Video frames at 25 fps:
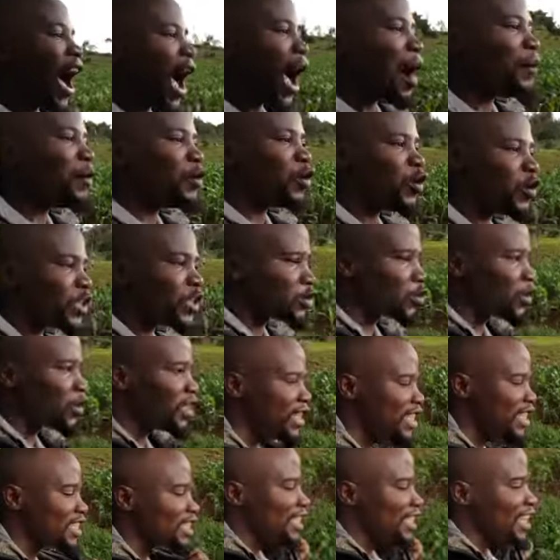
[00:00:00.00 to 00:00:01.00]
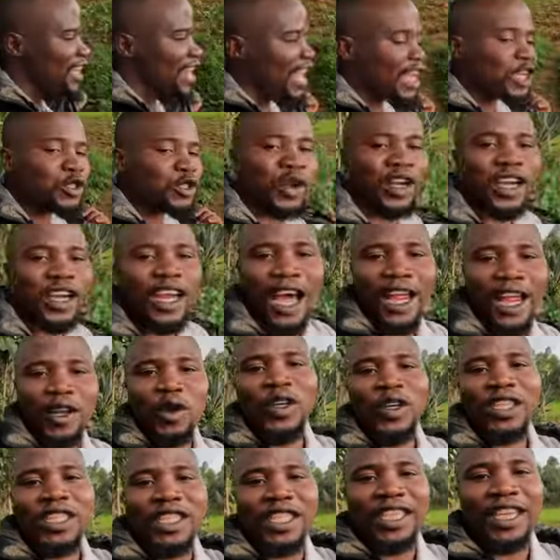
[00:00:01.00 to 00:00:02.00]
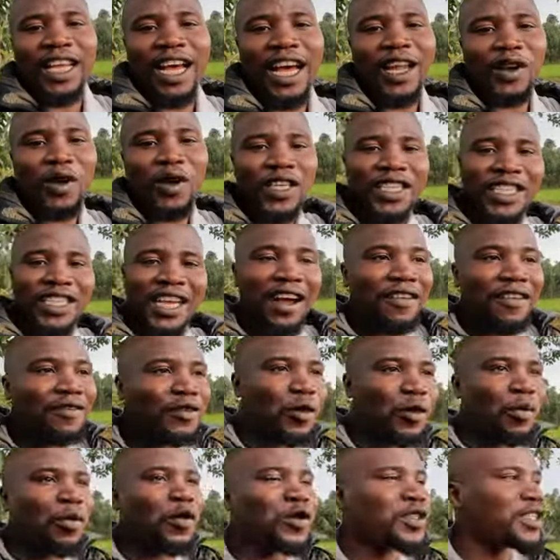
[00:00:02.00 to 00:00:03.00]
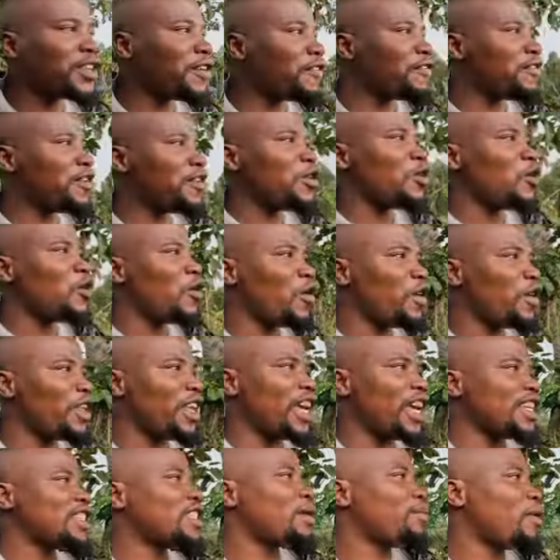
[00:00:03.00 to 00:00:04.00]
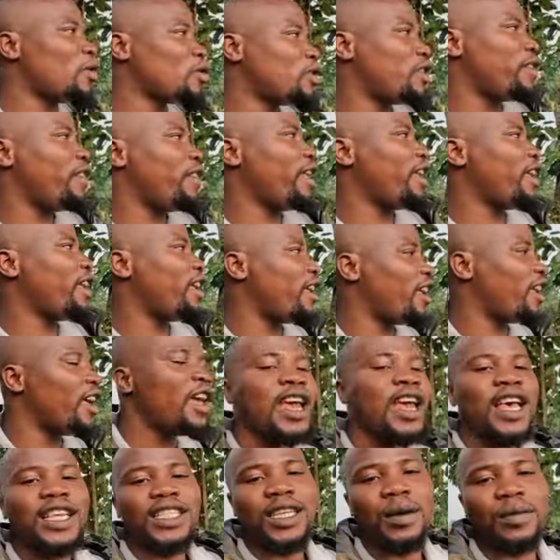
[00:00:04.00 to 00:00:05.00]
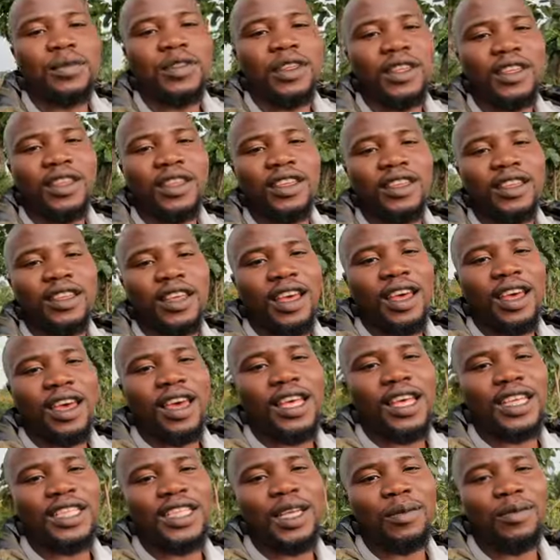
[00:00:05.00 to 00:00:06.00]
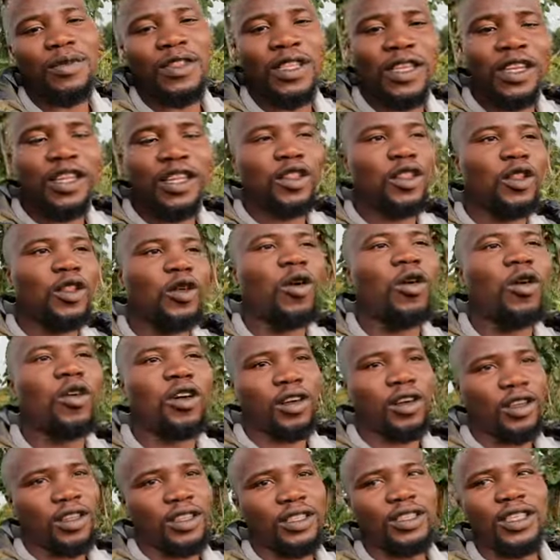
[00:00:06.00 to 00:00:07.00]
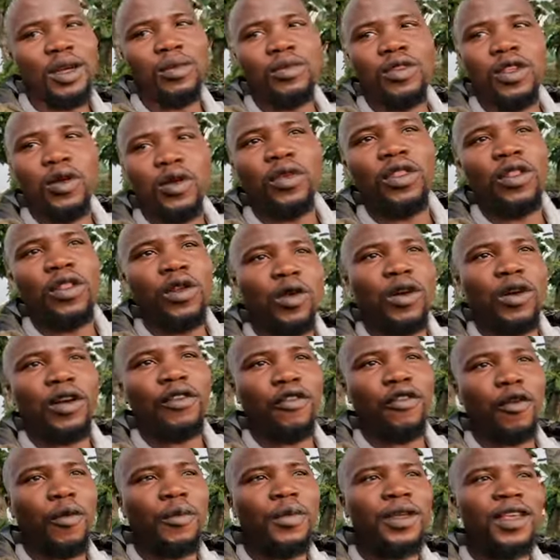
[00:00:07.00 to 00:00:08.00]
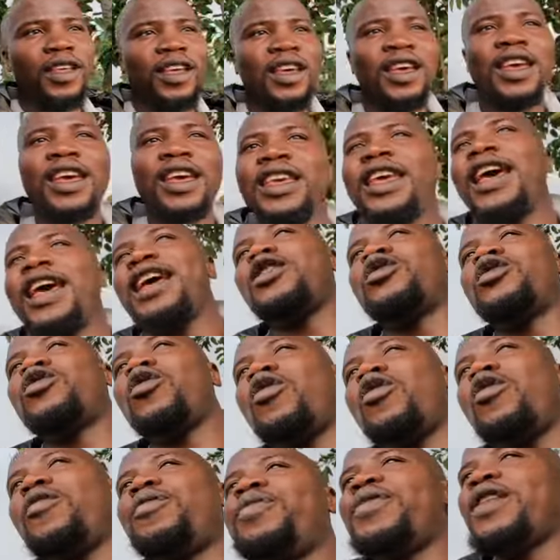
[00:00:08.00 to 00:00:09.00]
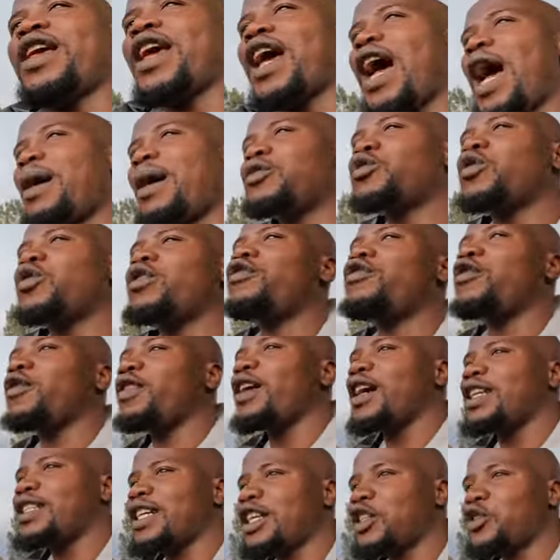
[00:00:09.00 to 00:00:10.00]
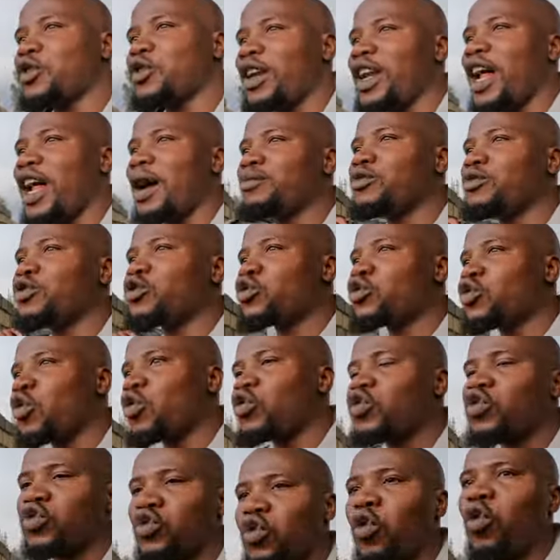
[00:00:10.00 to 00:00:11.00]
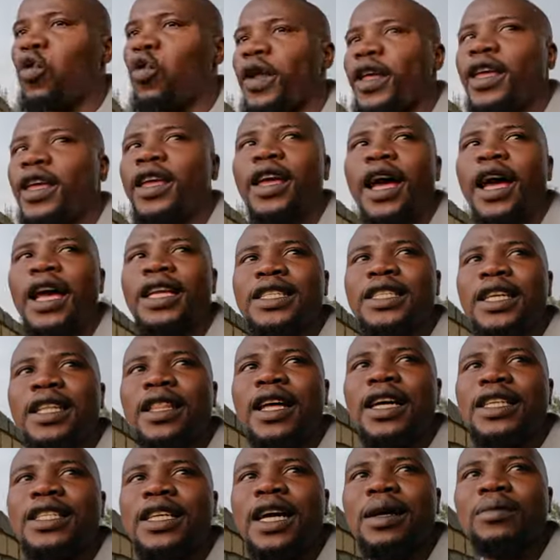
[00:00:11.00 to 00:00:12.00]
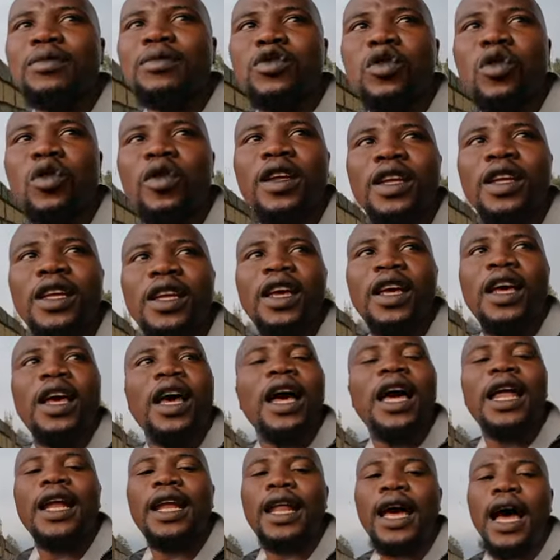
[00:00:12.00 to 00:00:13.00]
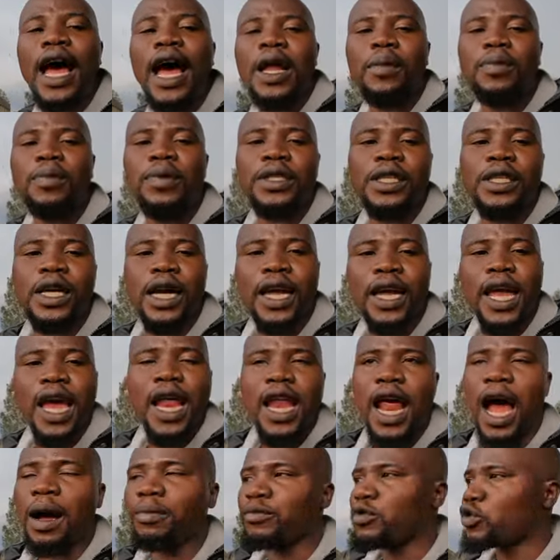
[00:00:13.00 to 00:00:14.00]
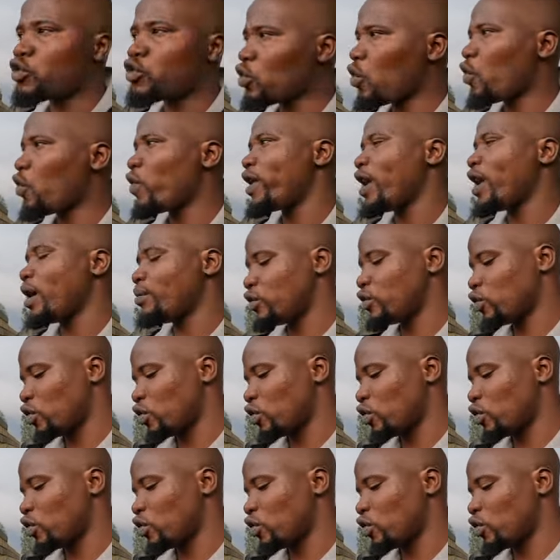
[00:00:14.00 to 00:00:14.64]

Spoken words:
okay, sorry, yesterday actually I don't have to posting video. Yes, about the something wrong for me. Yeah, so I'm sorry for that actually. I'm so sorry. I say that I'm sorry, and I repeat again, I'm sorry.